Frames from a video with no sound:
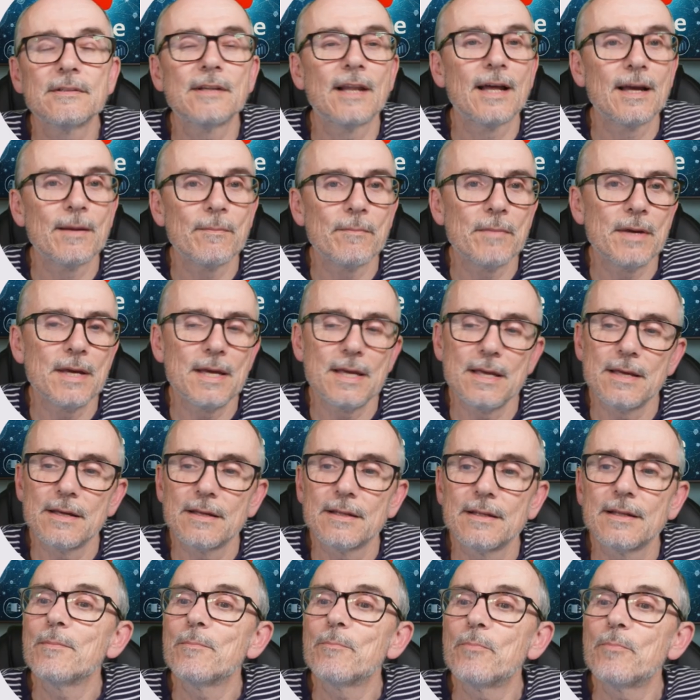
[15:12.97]
like me,
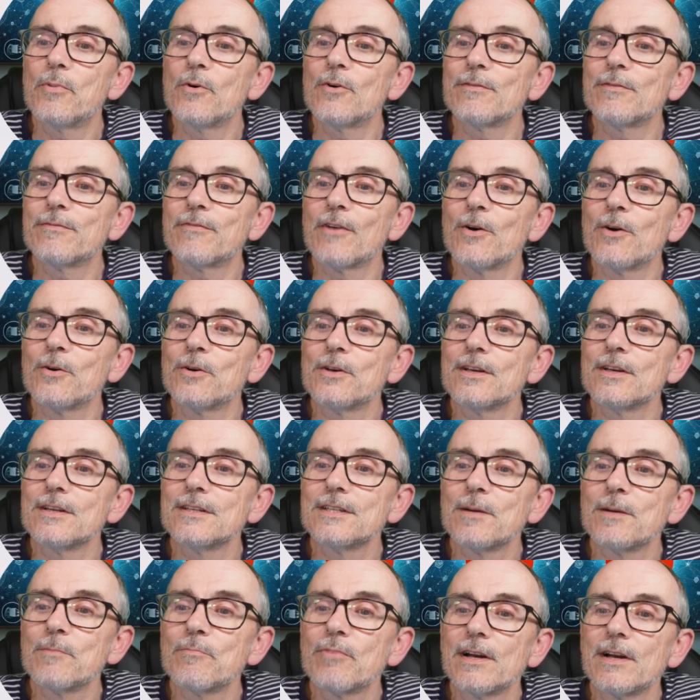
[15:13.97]
board
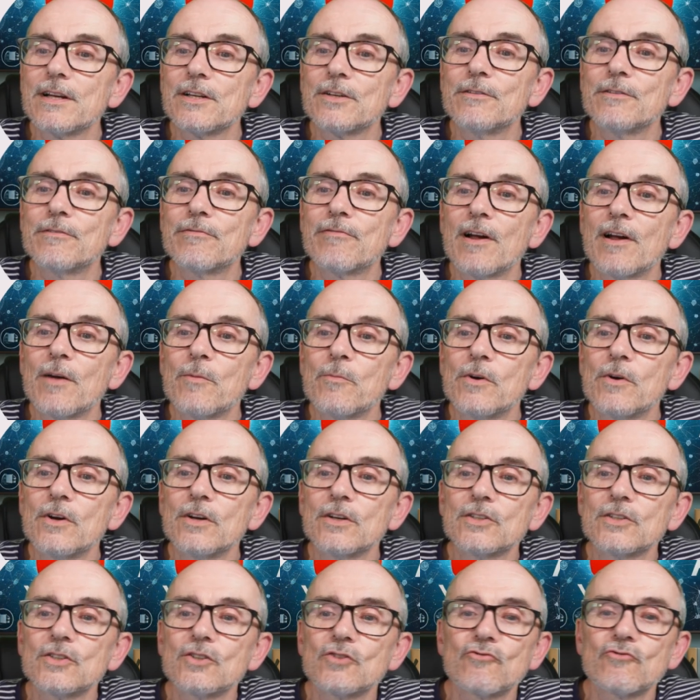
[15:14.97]
focus and practical
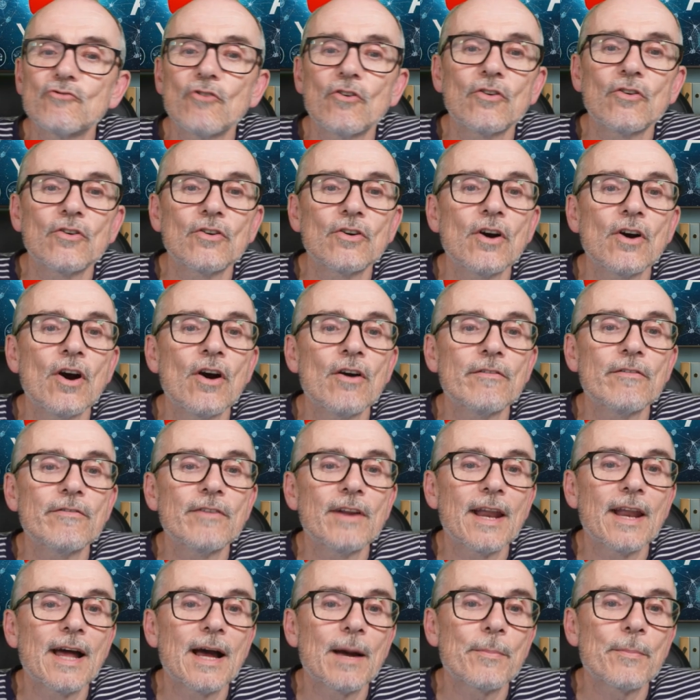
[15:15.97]
framework, strong
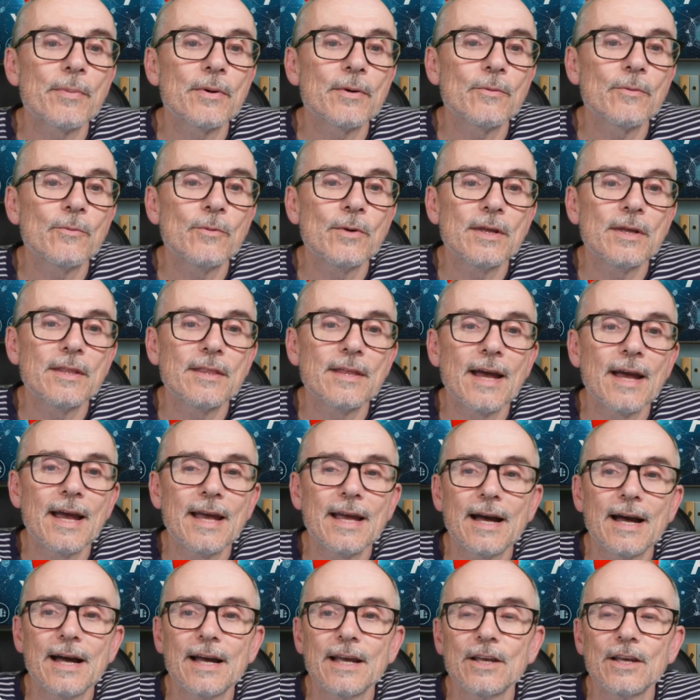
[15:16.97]
overlap with
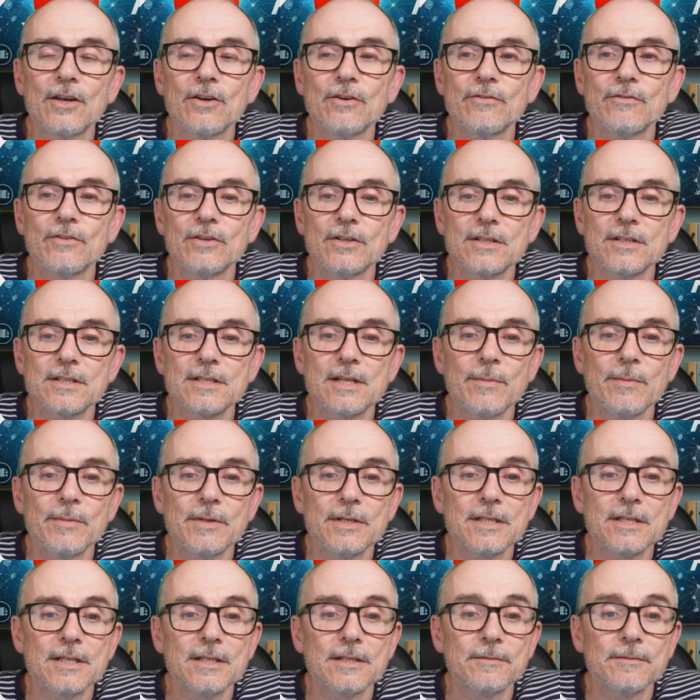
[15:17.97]
AI Governance
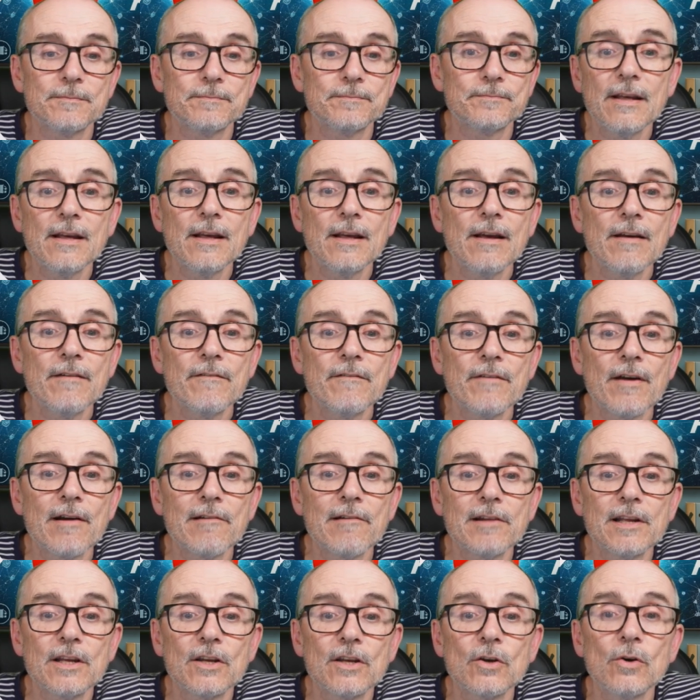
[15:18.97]
Limited.
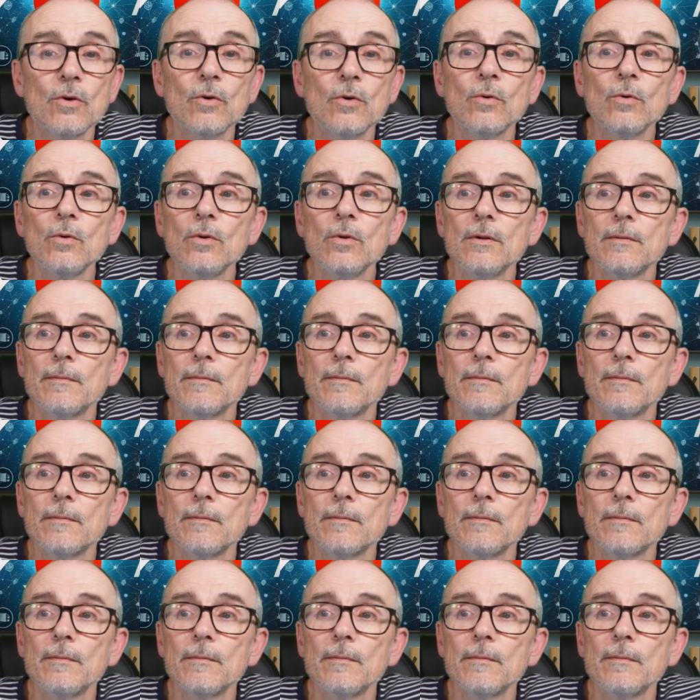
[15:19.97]
Very cool.